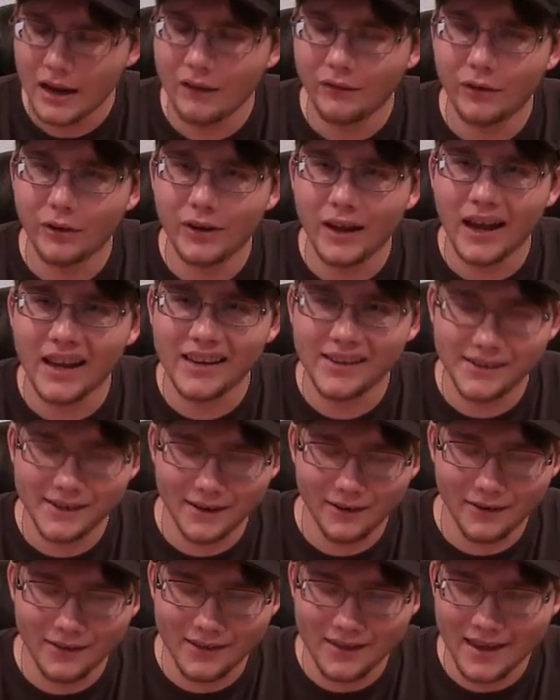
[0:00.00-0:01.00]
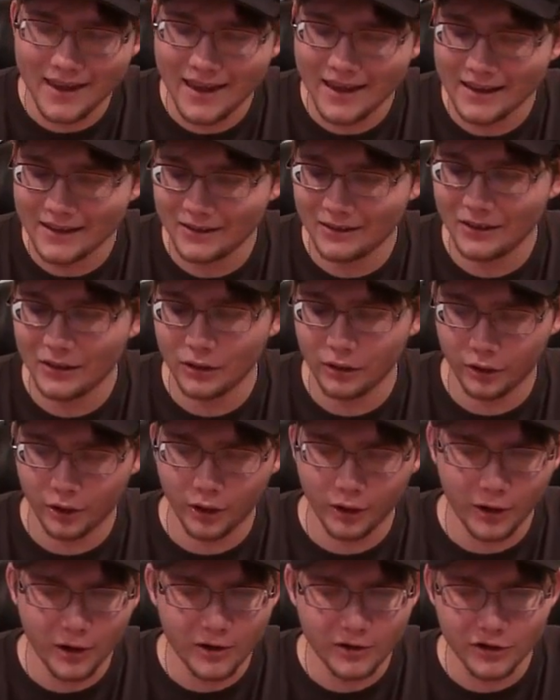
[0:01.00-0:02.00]
Have your dice and everything, and you get your
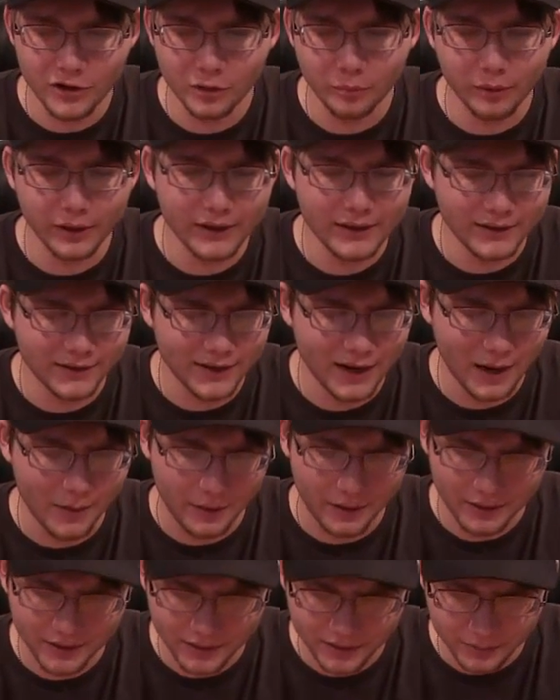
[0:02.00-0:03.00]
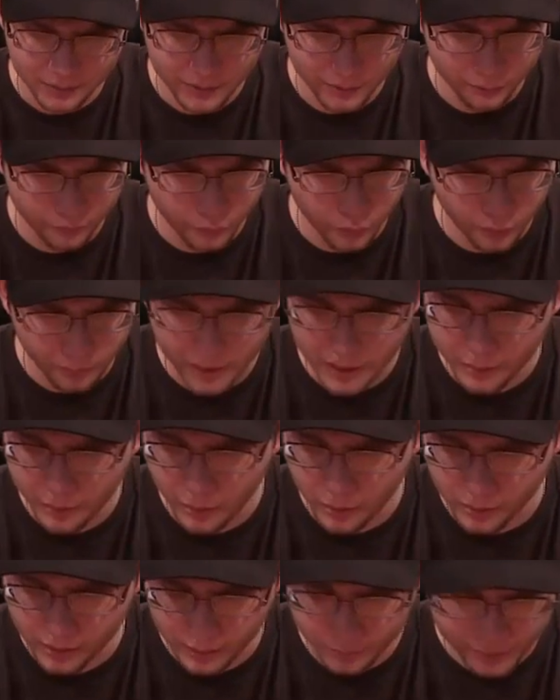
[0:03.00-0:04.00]
cards, and you can play this game. I guess up to four
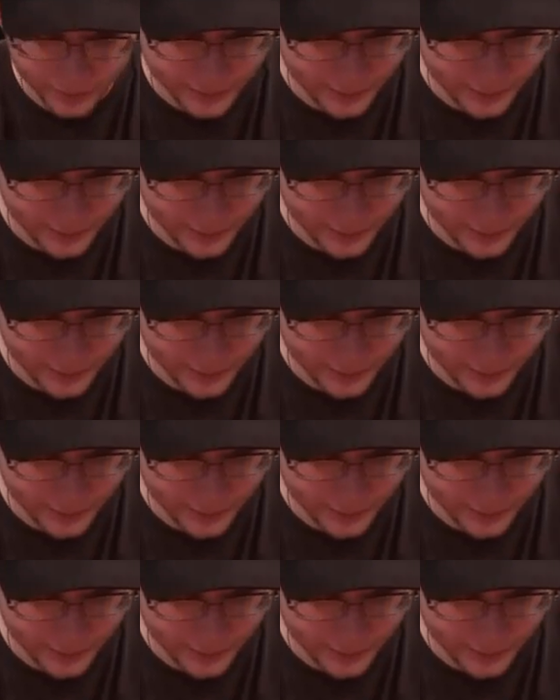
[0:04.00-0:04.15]
people can